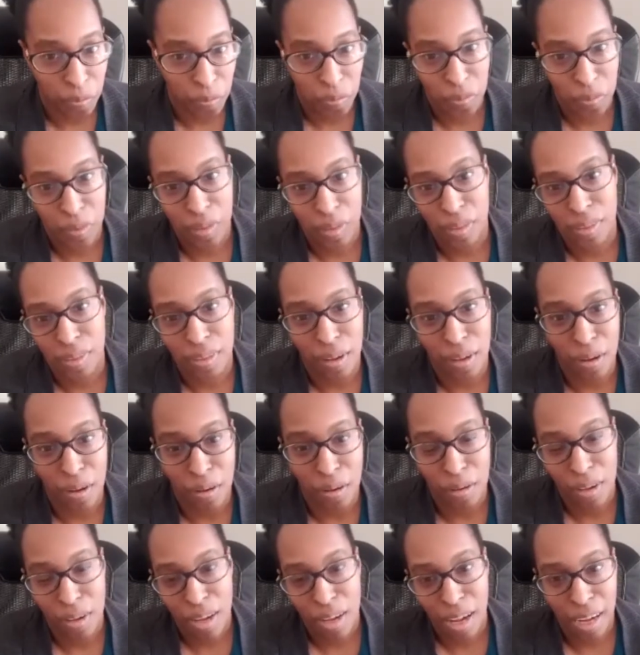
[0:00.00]
So
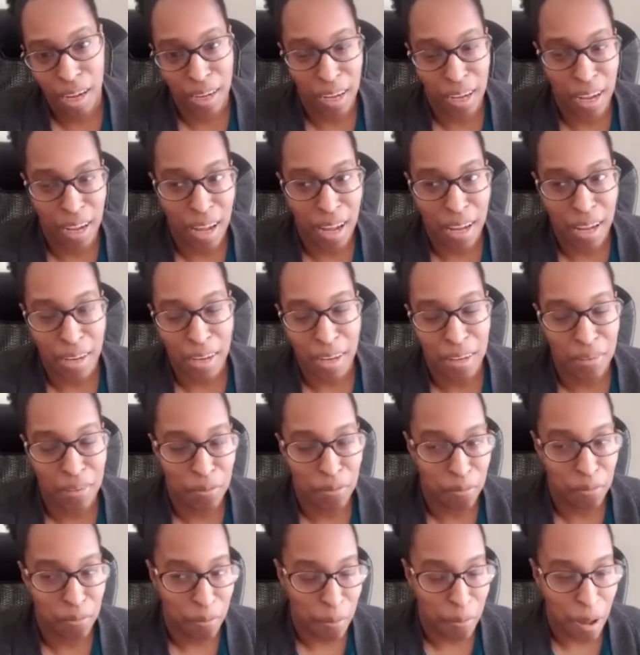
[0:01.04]
again, it's
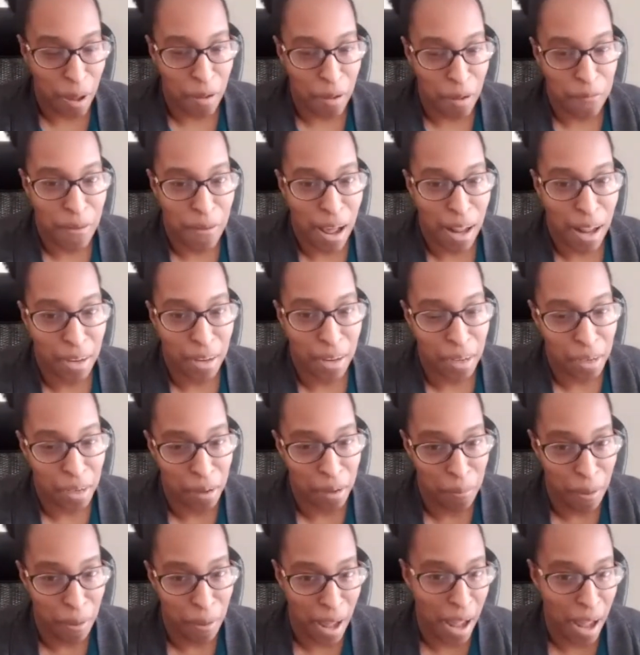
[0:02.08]
about finding the
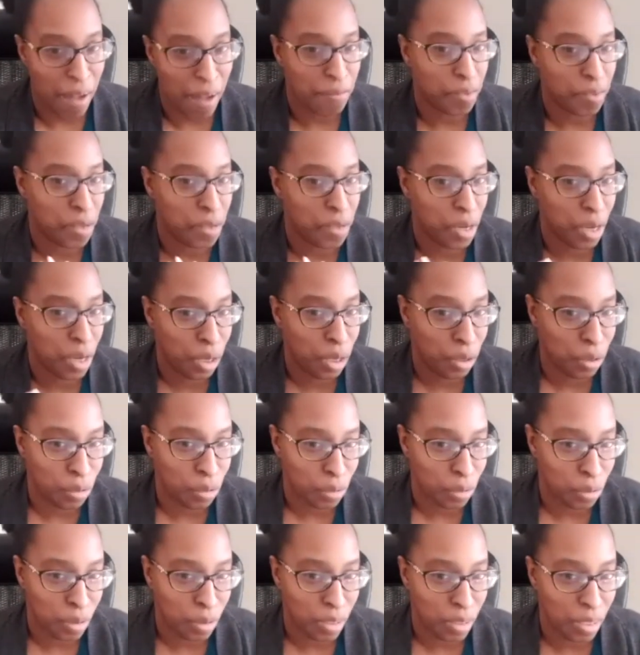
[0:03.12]
path to you
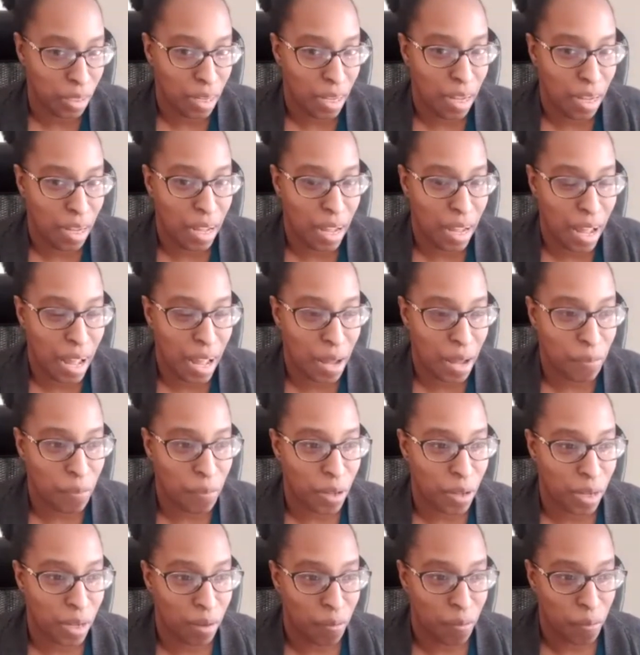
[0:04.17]
and
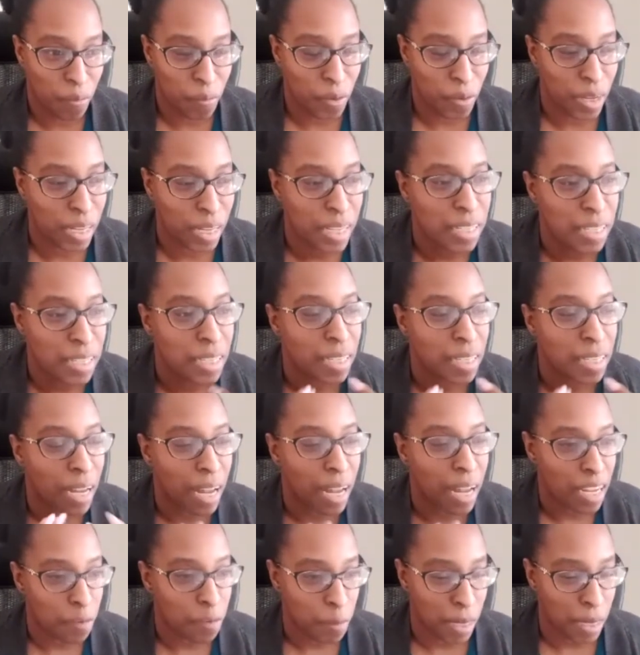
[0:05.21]
releasing the
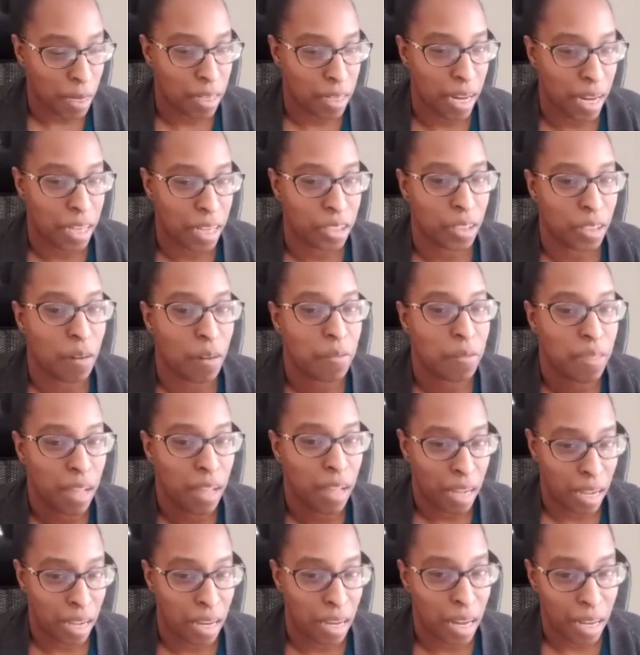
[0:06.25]
expectation of
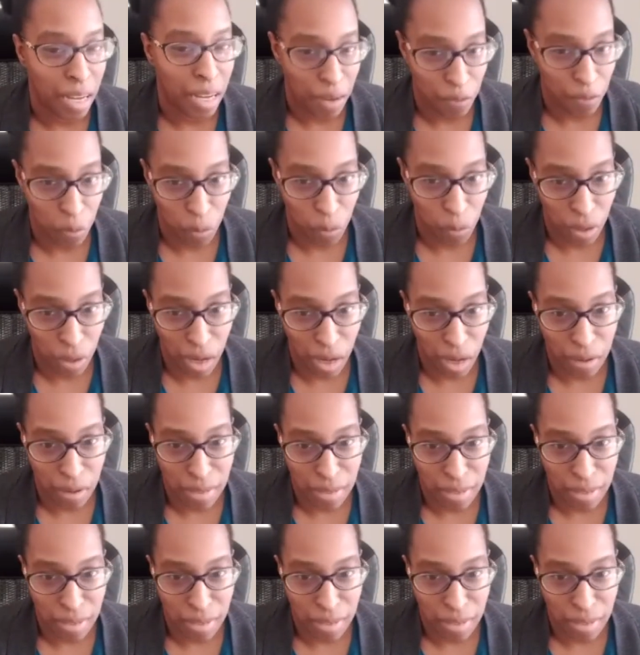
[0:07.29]
thinking like everyone else.